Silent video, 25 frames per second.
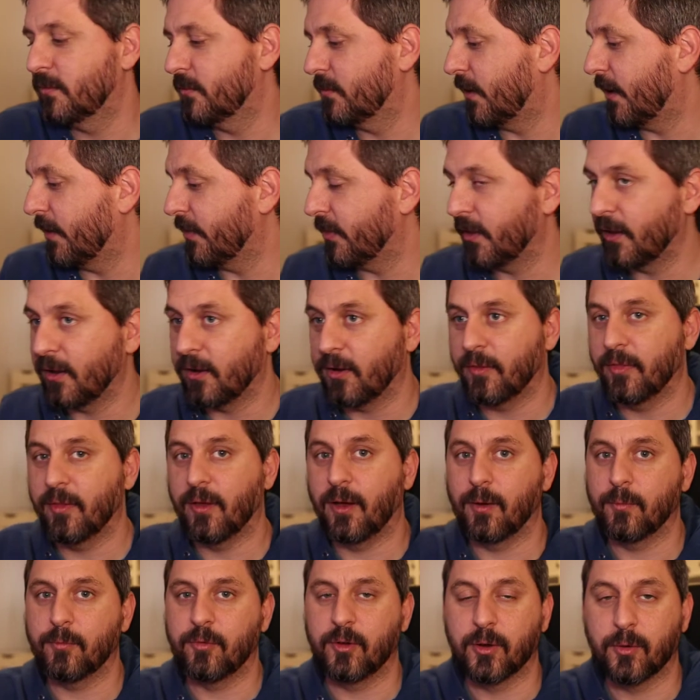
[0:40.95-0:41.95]
I think, on the
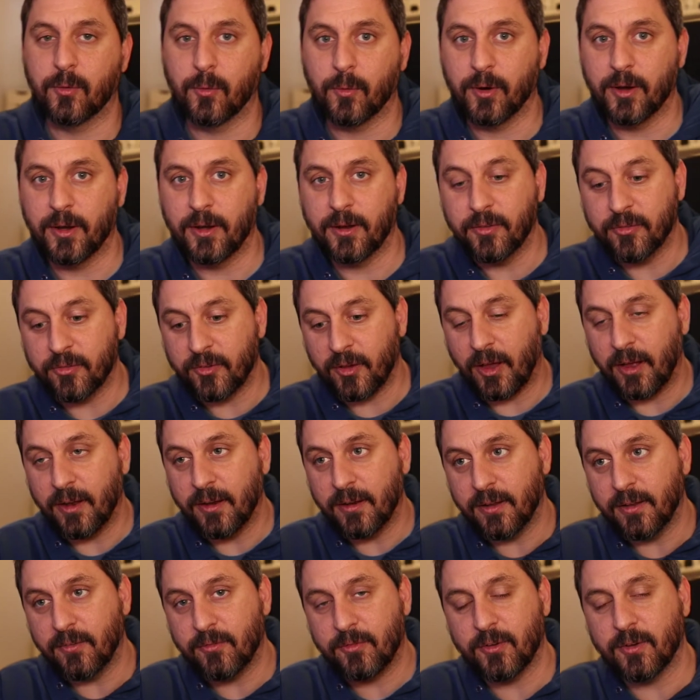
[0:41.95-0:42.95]
object-oriented side
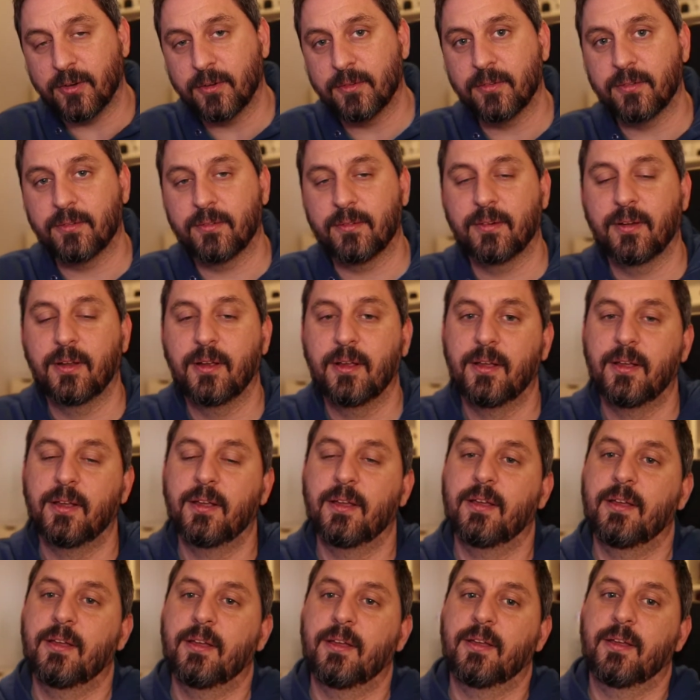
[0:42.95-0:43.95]
if you're
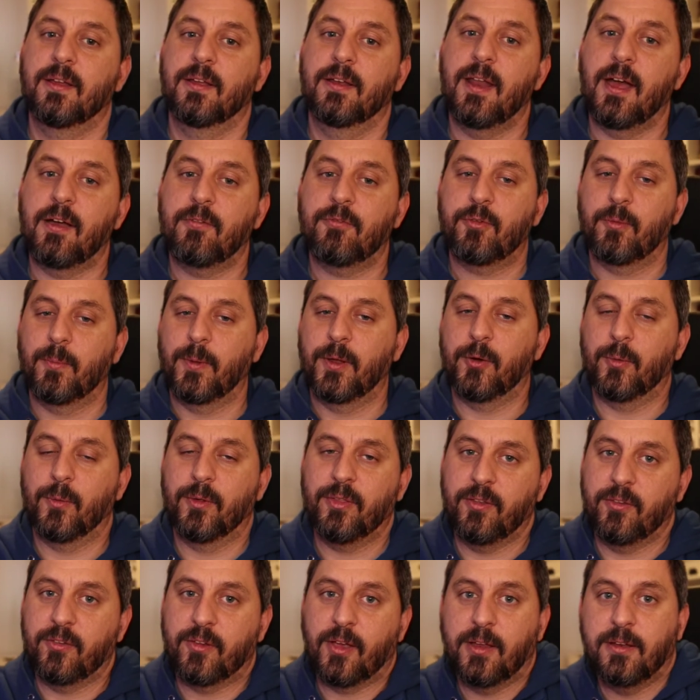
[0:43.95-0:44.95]
not familiar with
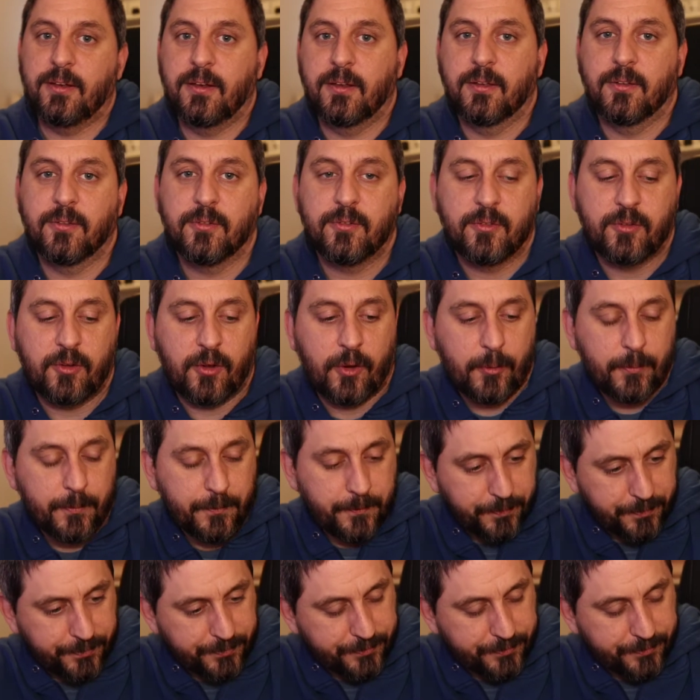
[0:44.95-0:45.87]
these ideas. So